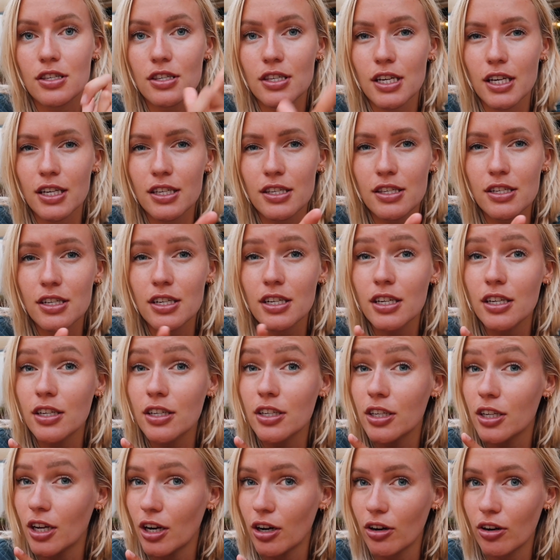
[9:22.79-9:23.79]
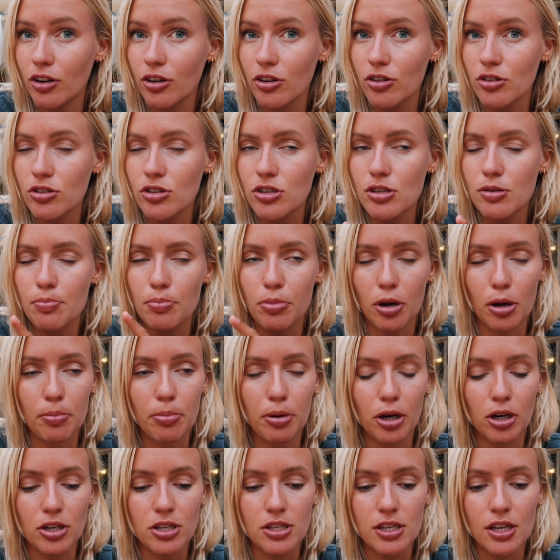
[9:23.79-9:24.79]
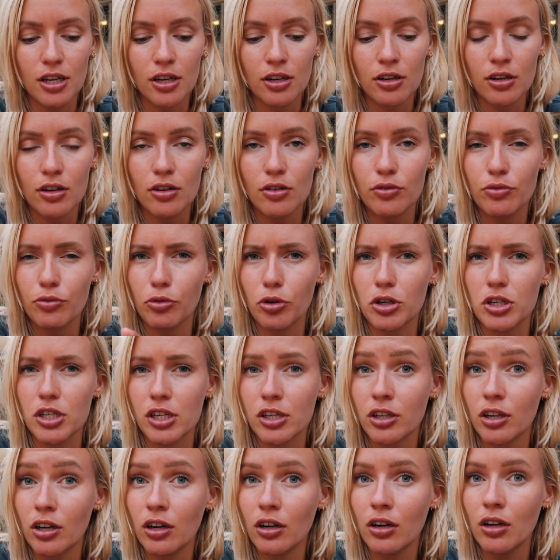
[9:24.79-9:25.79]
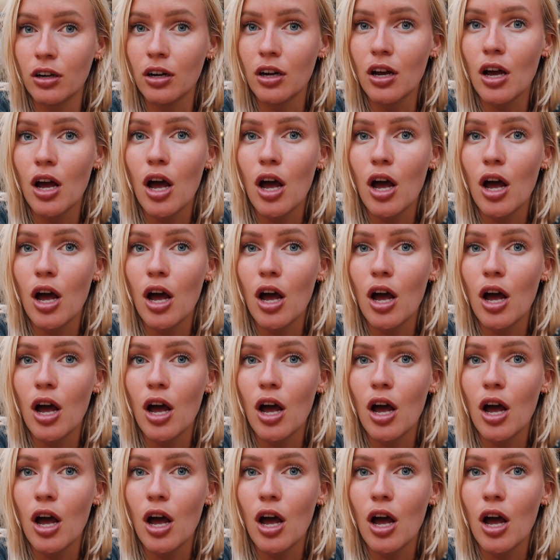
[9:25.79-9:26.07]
16 euros per person for dinner,